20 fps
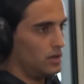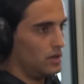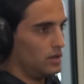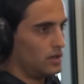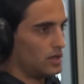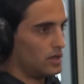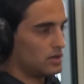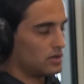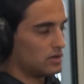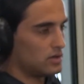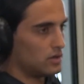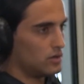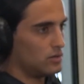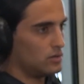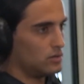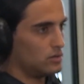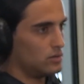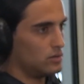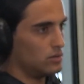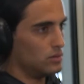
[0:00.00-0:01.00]
Yeah,
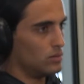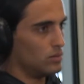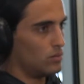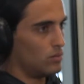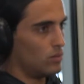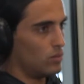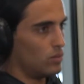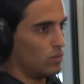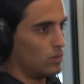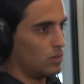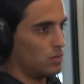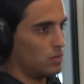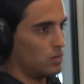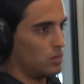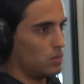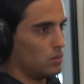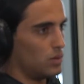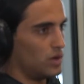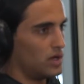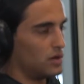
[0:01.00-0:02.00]
so
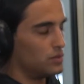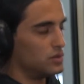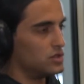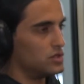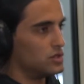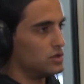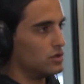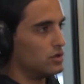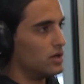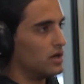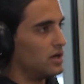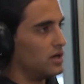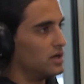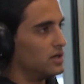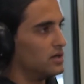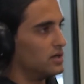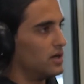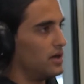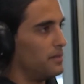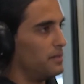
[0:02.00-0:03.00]
when I was younger, I
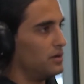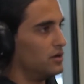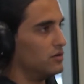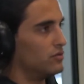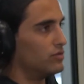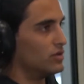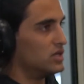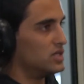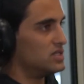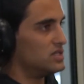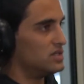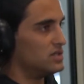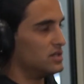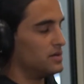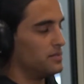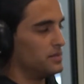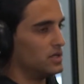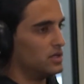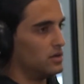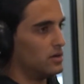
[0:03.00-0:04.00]
had a bit of
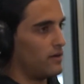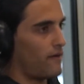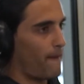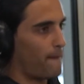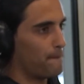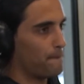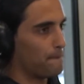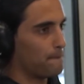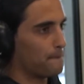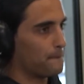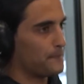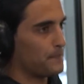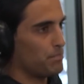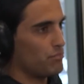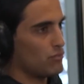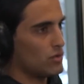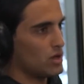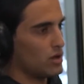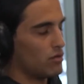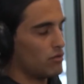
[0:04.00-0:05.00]
racism, and
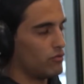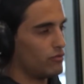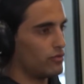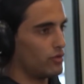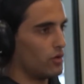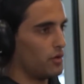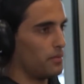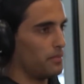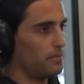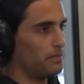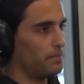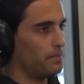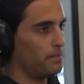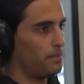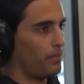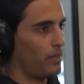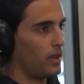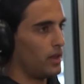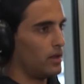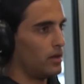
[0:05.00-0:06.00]
from
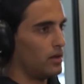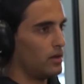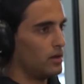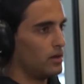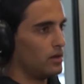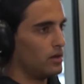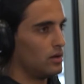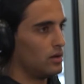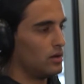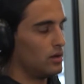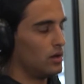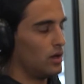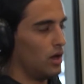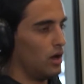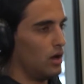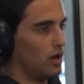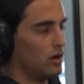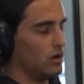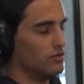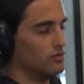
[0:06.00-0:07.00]

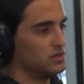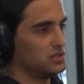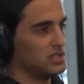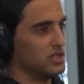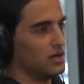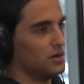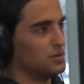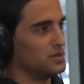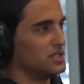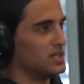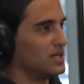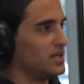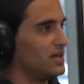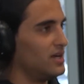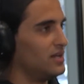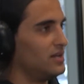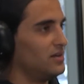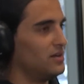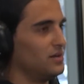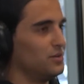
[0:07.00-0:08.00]
obviously I was a
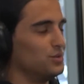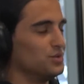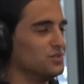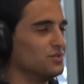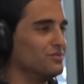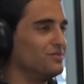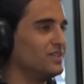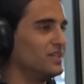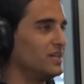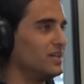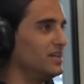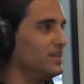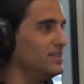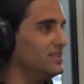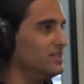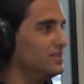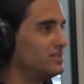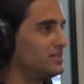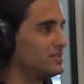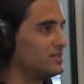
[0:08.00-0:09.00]
kid, and it was other
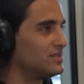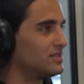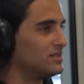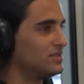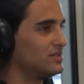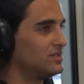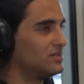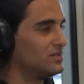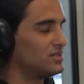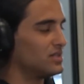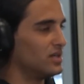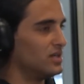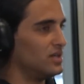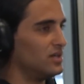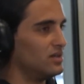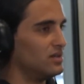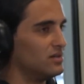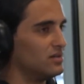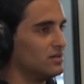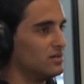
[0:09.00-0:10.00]
kids
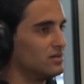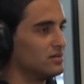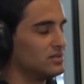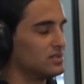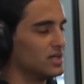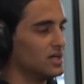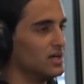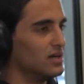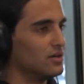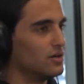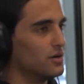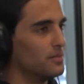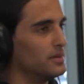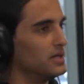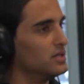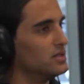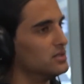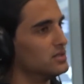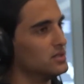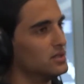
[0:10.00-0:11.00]
saying
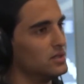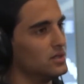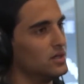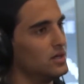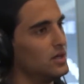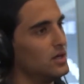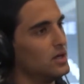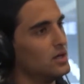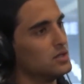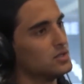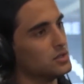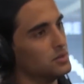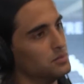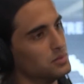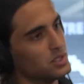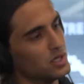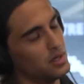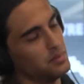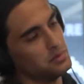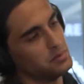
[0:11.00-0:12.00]
comments, and
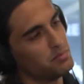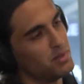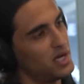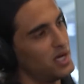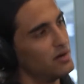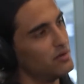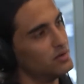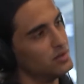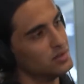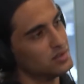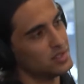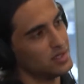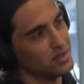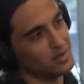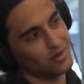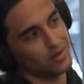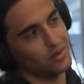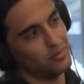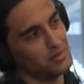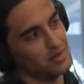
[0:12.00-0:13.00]
sometimes parents
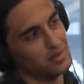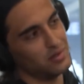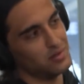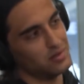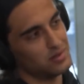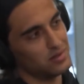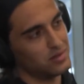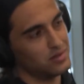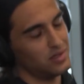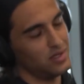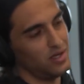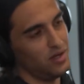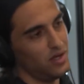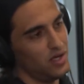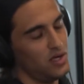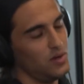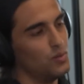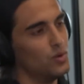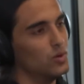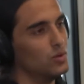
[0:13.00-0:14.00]
saying comments.
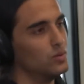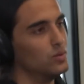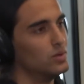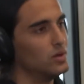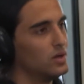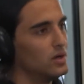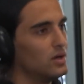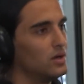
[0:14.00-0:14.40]
He won't,